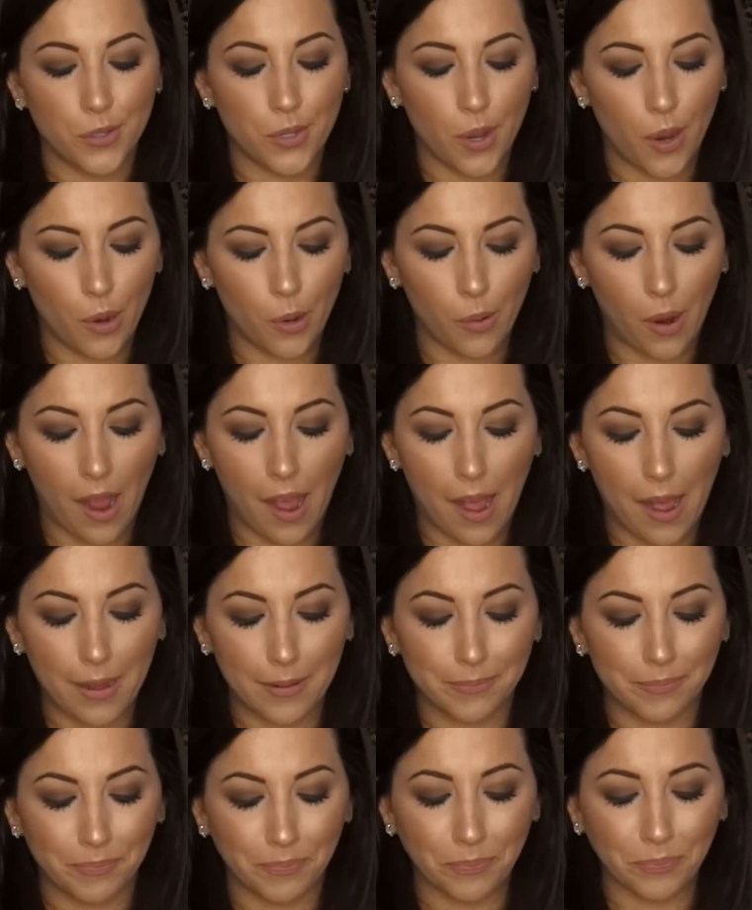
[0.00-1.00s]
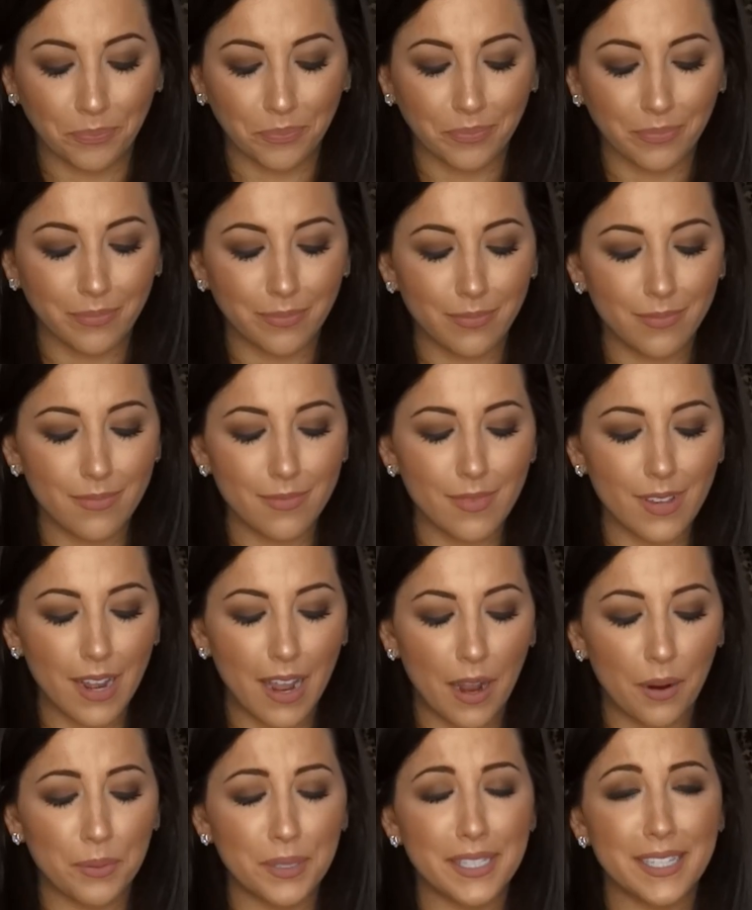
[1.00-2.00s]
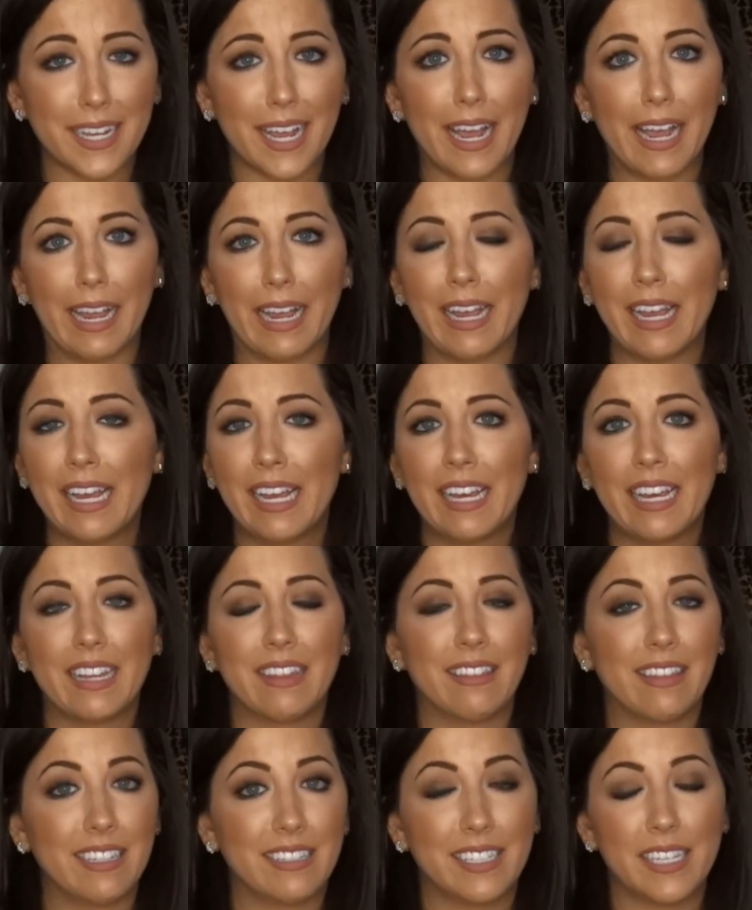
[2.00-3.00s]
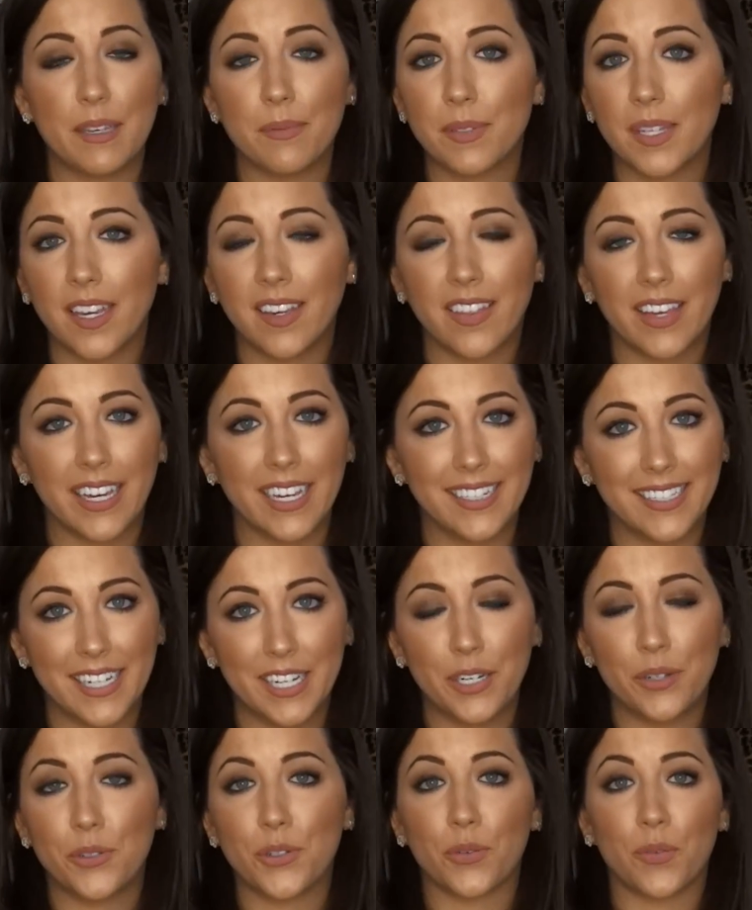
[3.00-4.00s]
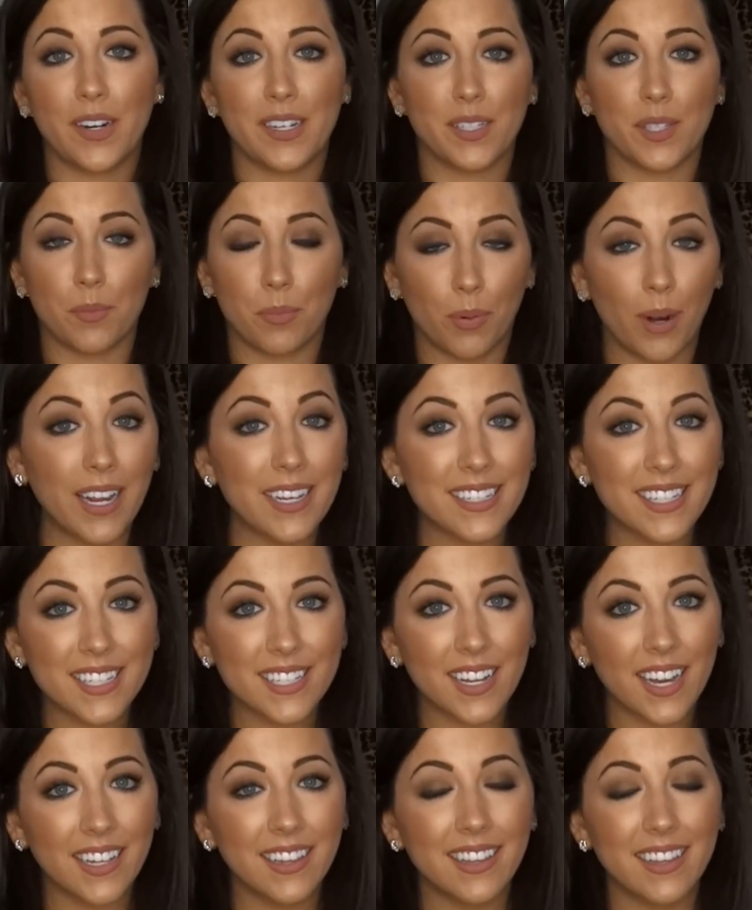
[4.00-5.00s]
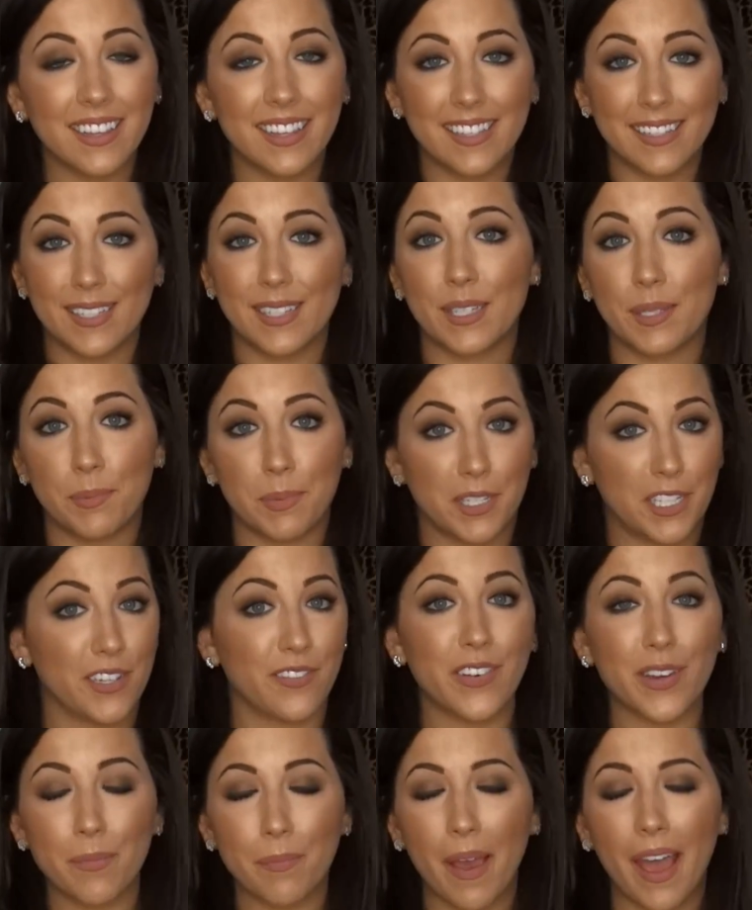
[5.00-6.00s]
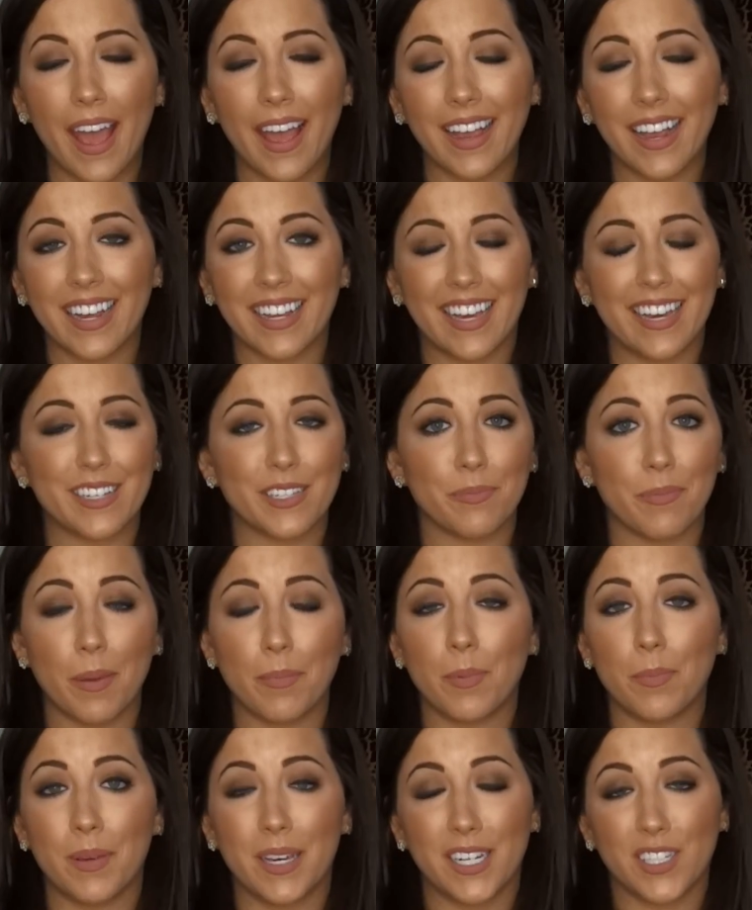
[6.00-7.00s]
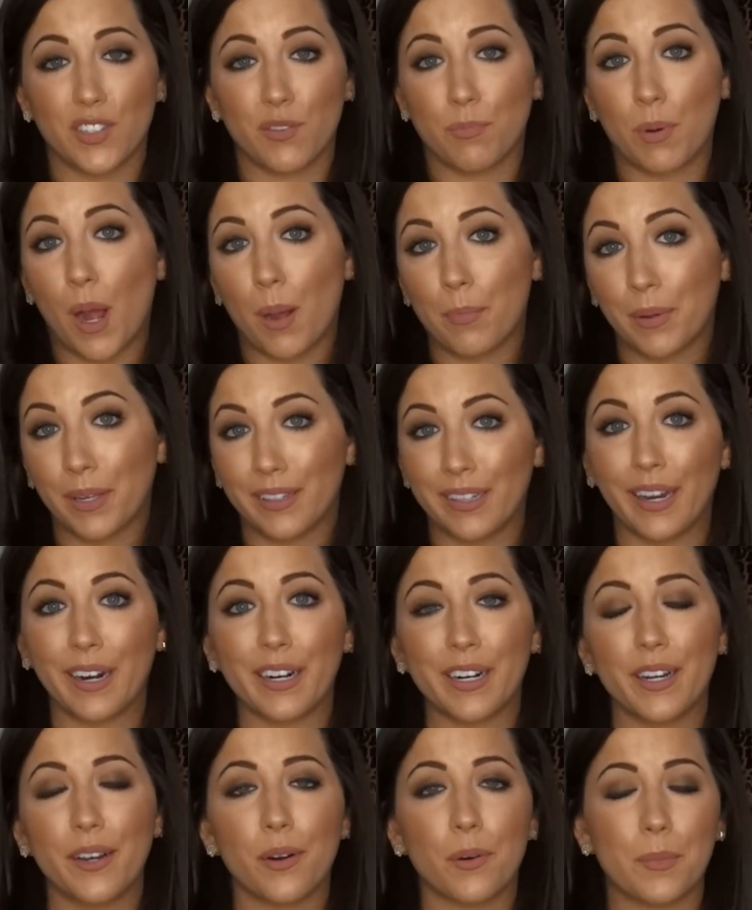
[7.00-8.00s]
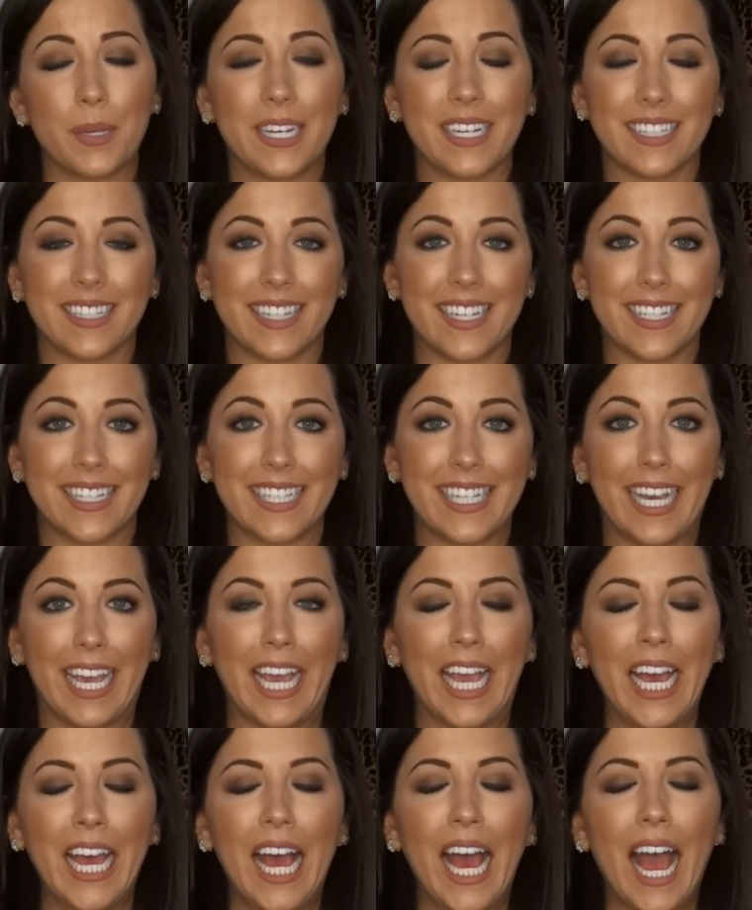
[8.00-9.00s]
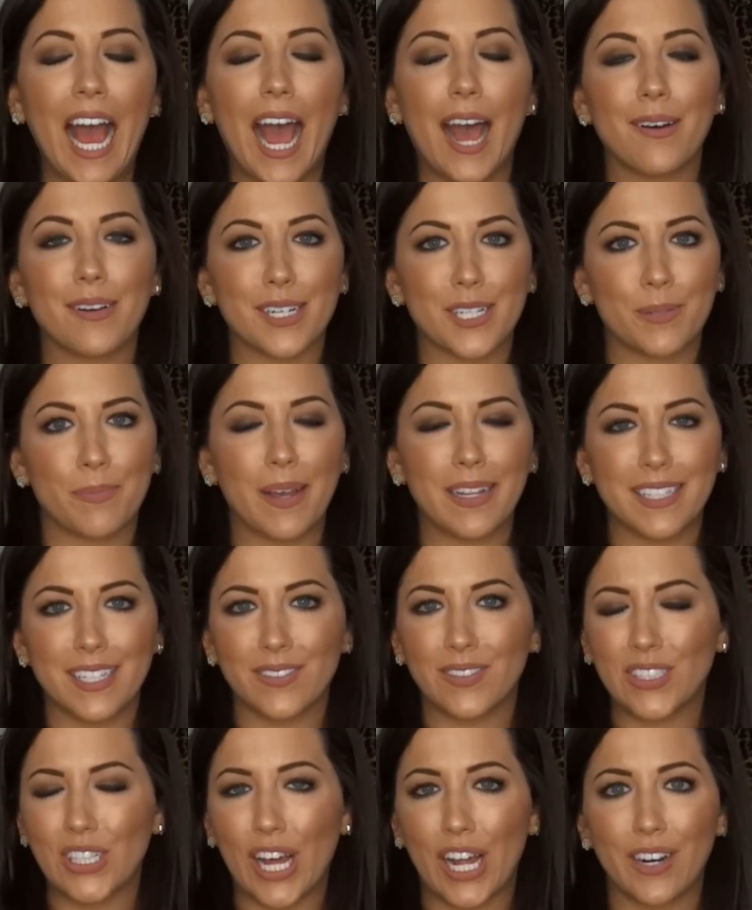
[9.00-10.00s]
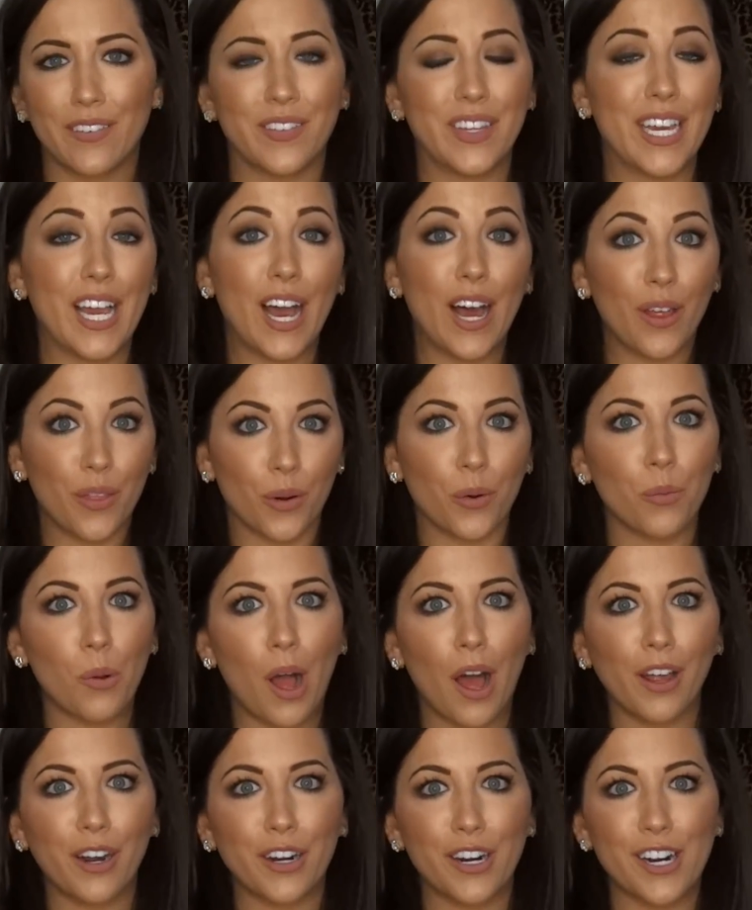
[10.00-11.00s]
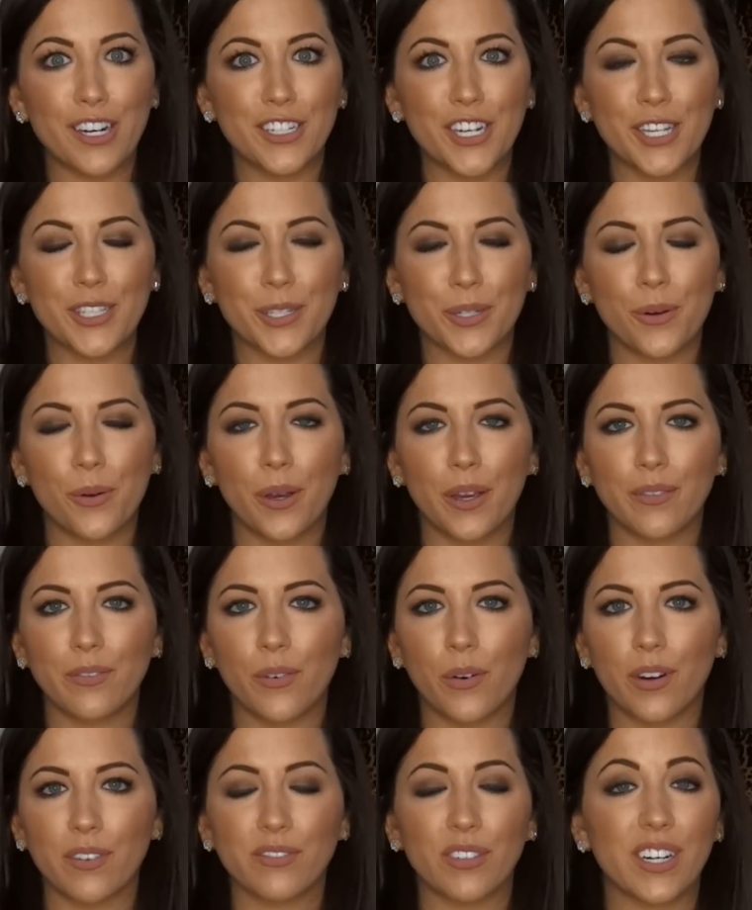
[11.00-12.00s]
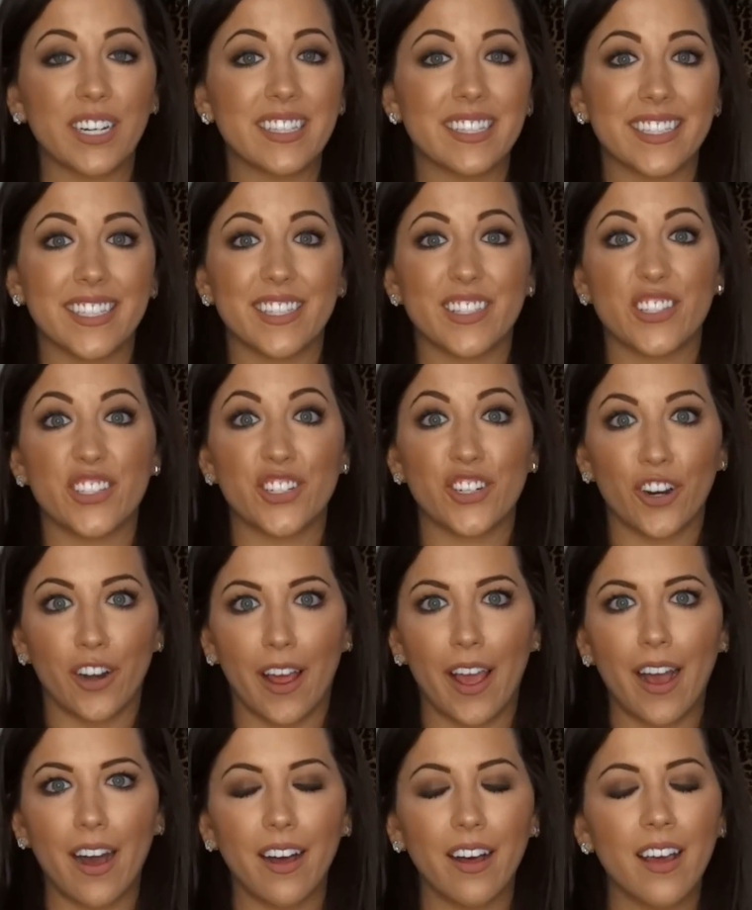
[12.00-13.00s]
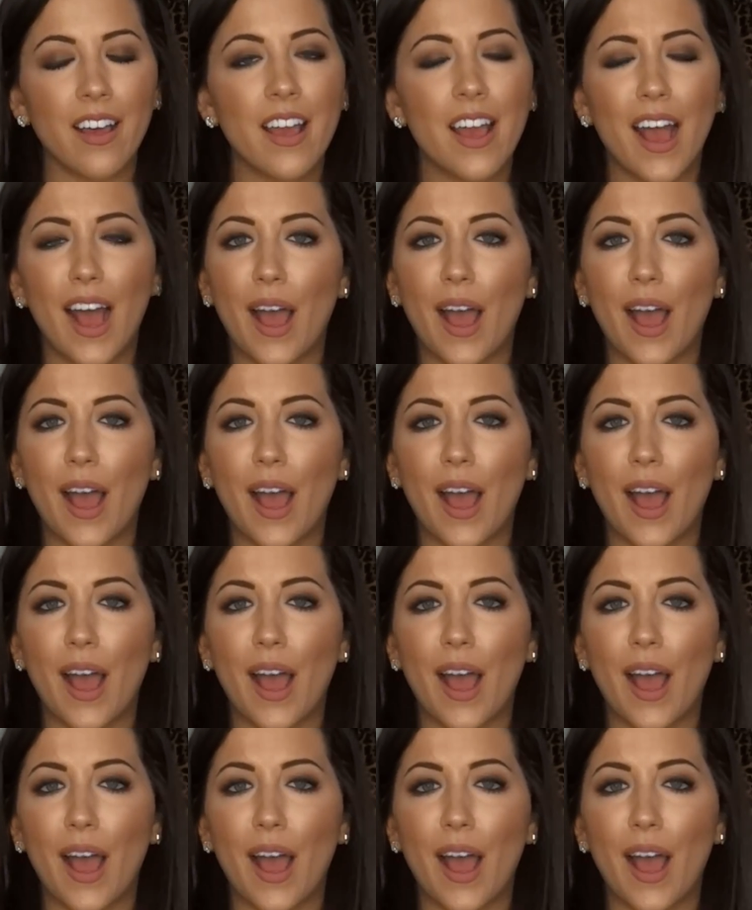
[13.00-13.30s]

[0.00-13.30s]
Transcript: So I would say it seems like they continue to raise the prices on this specific bag, I guess maybe because of popularity or because they see how expensive a lot of the other wallet on chains are going for instance, Chanel.